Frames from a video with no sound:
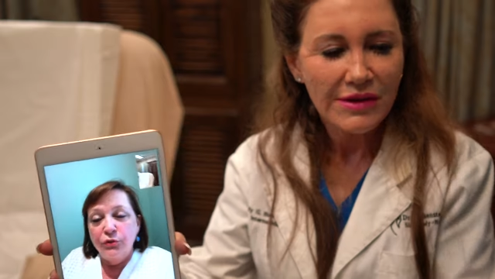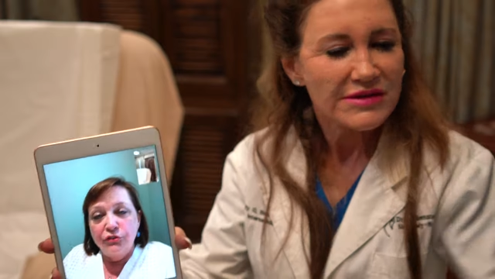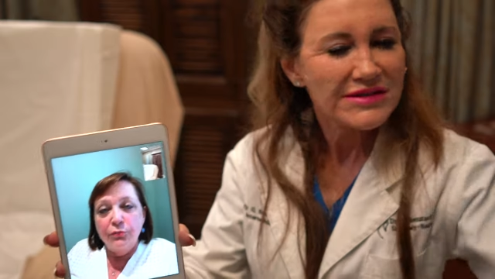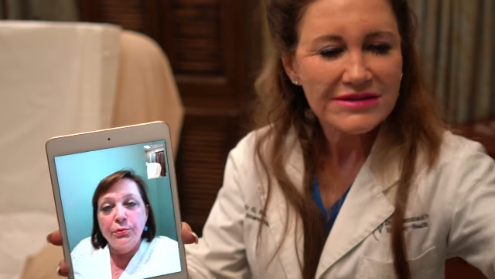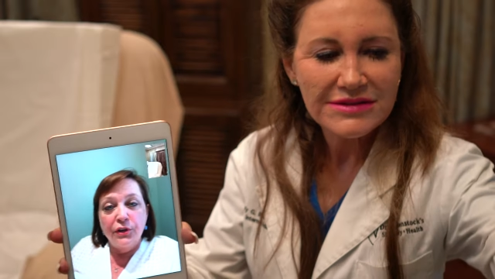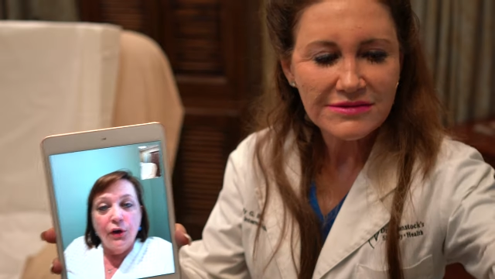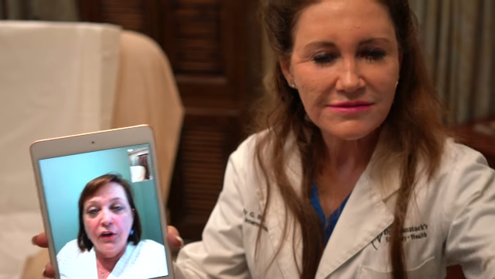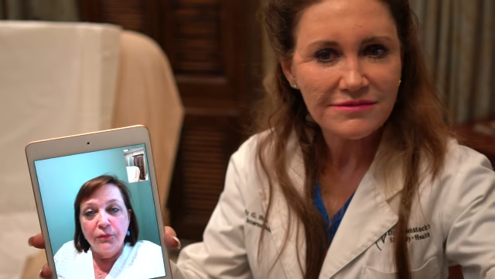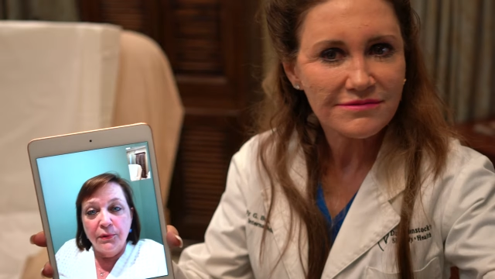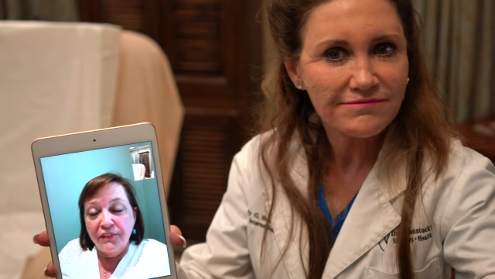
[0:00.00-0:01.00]
Speaker 1: which is pretty
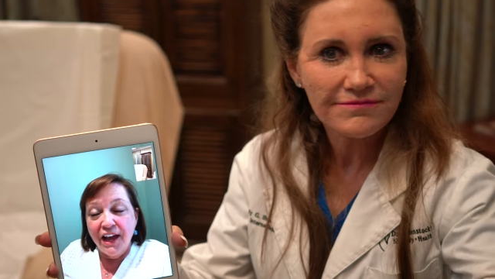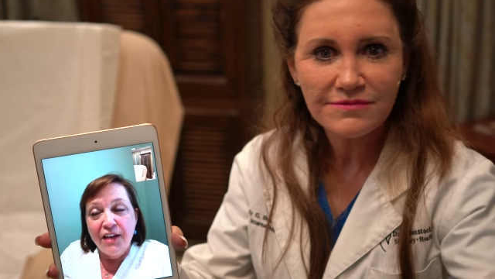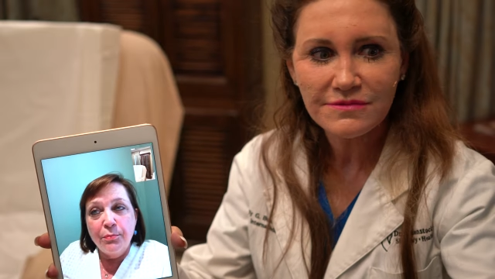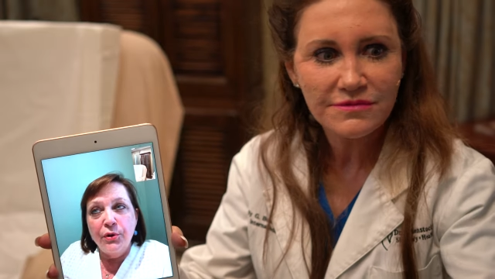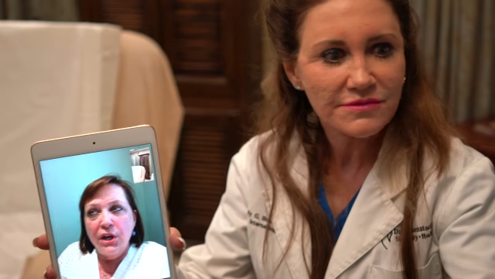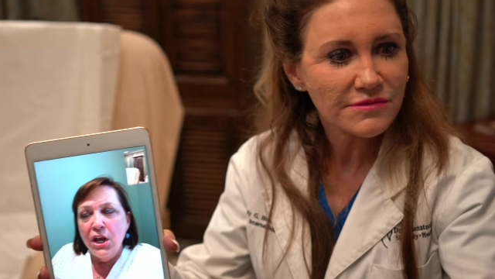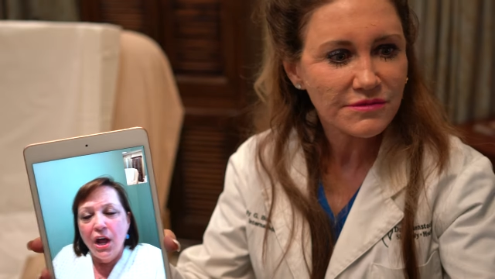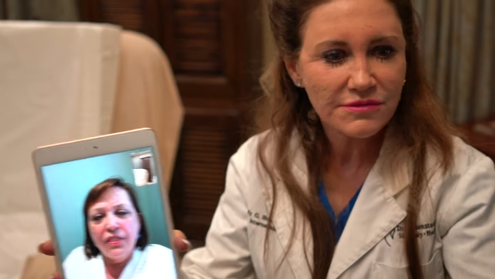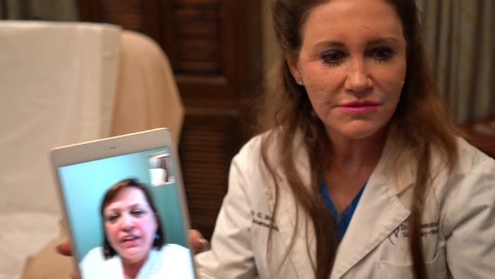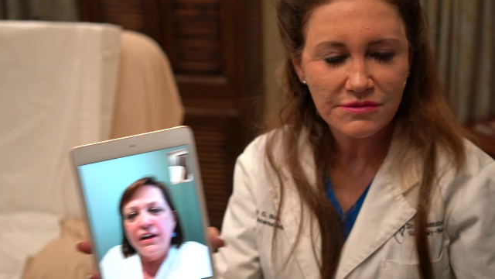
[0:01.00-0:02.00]
awesome because I have put
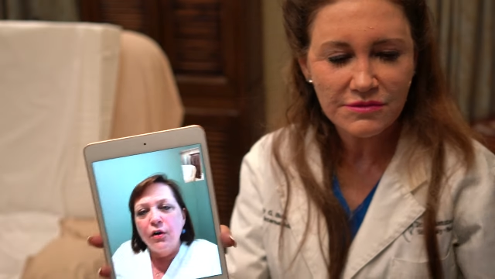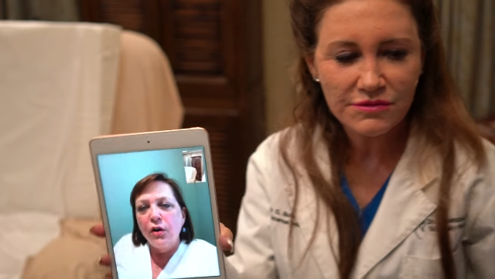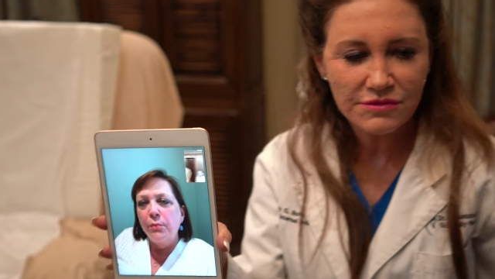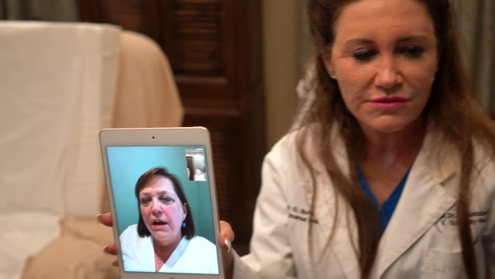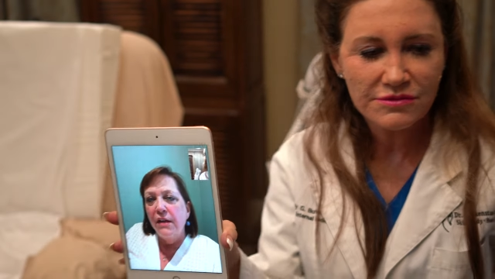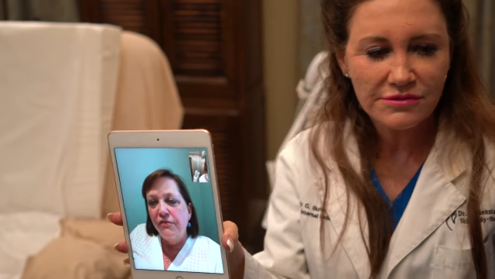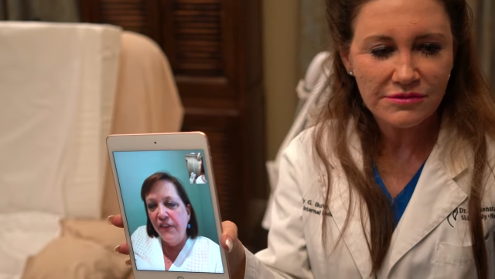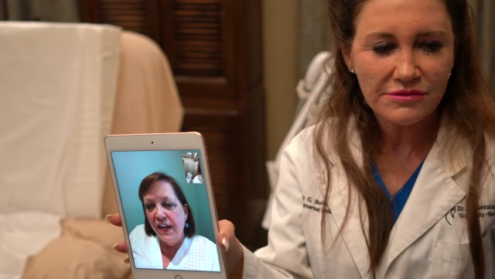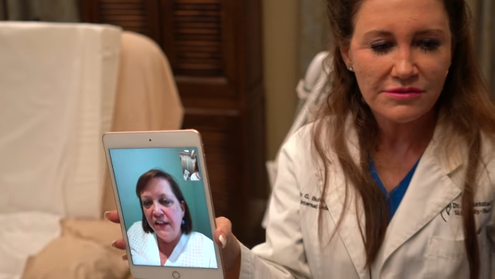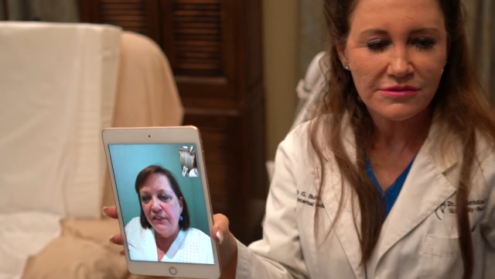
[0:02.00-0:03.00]
nothing on my
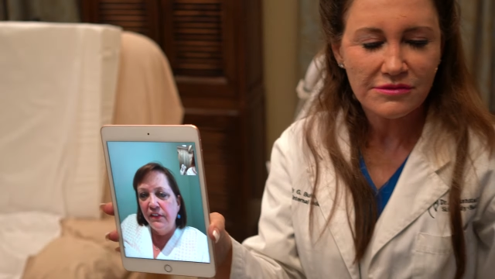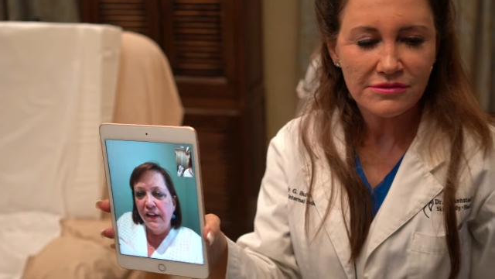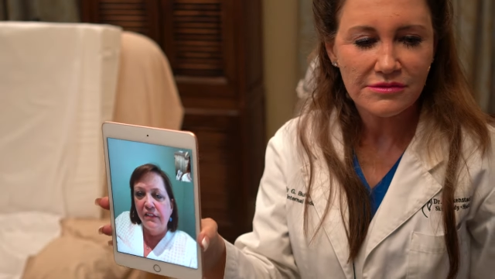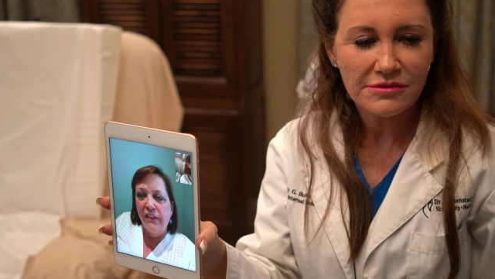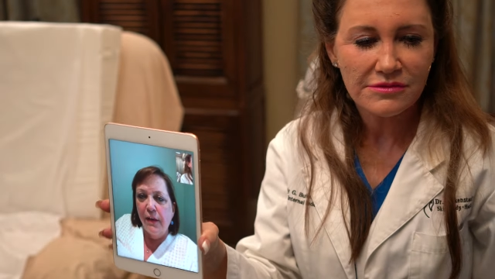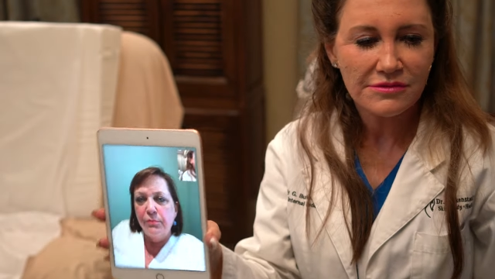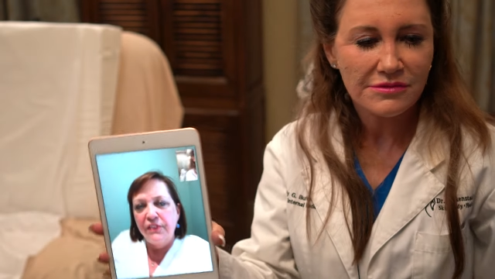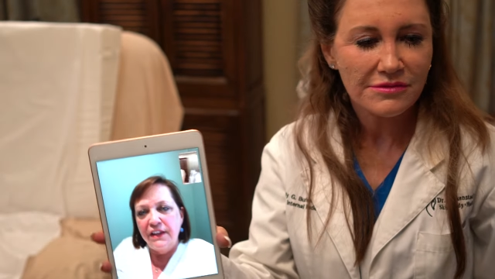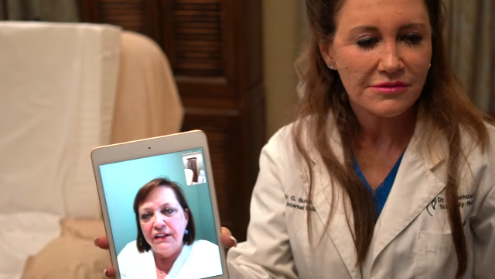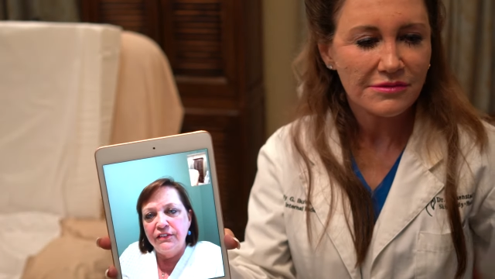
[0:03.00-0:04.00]
face except
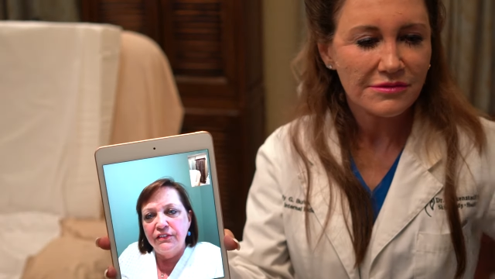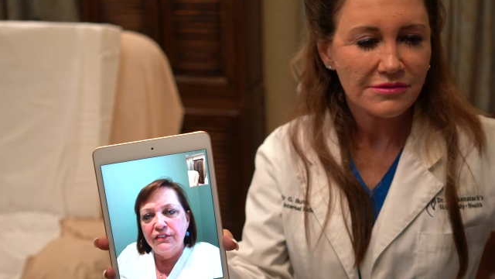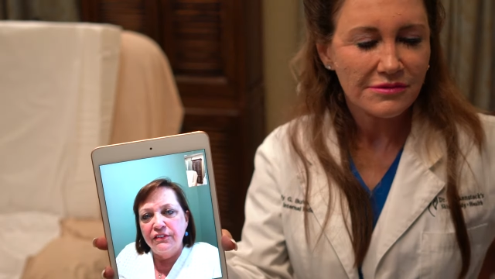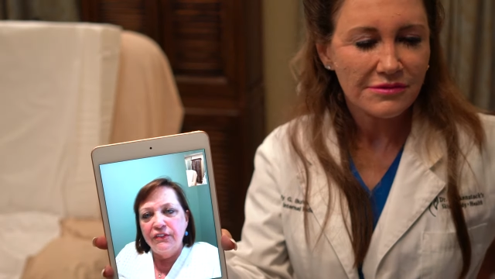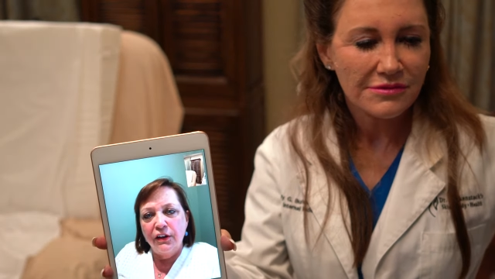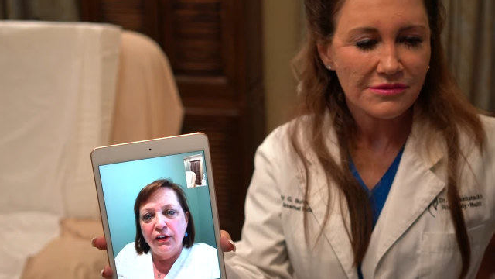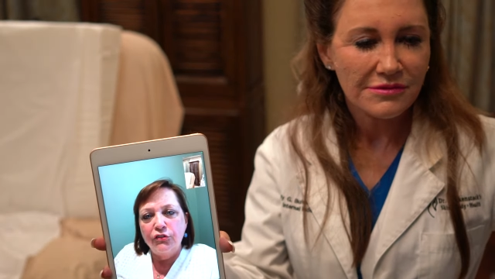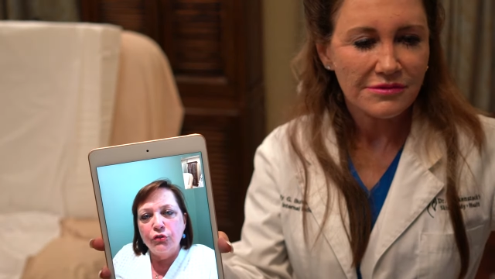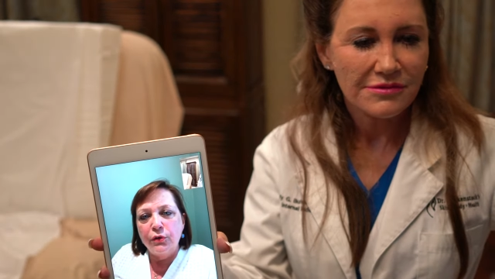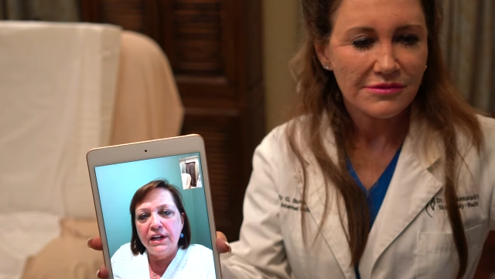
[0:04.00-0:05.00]
these
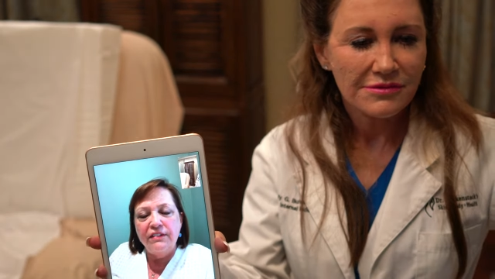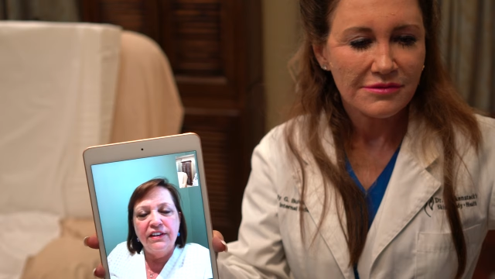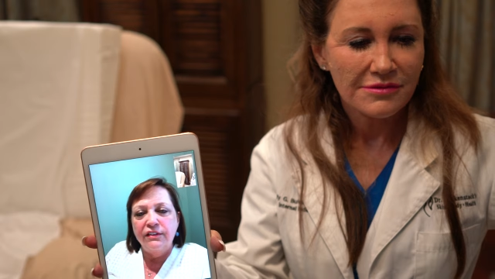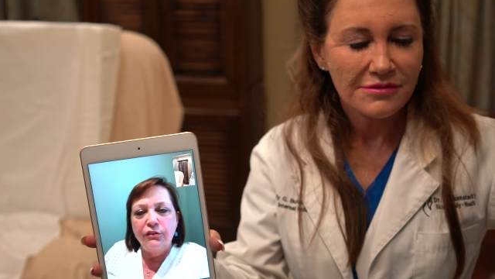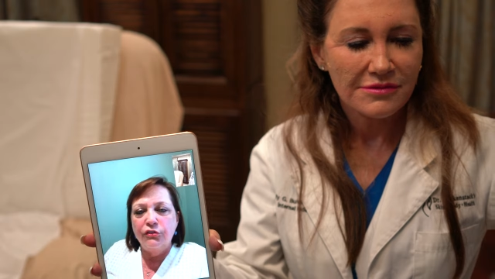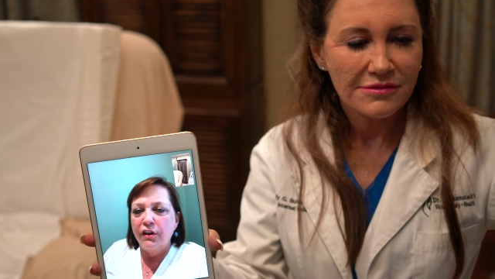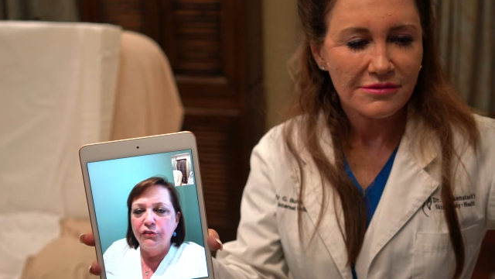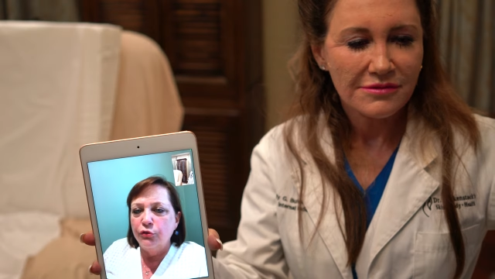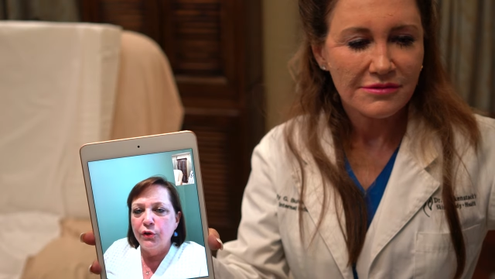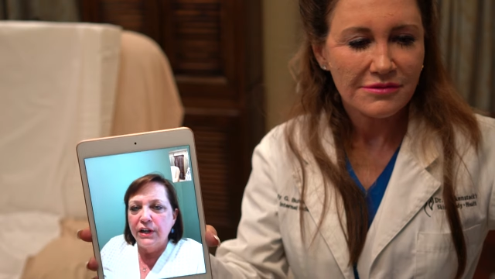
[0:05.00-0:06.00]
sunscreen, tinted
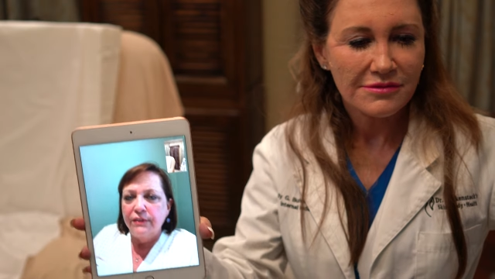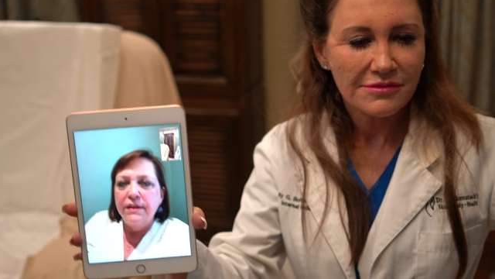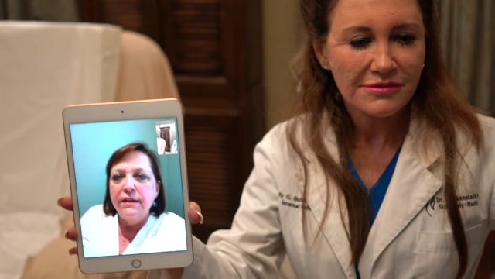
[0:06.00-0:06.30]
sunscreen.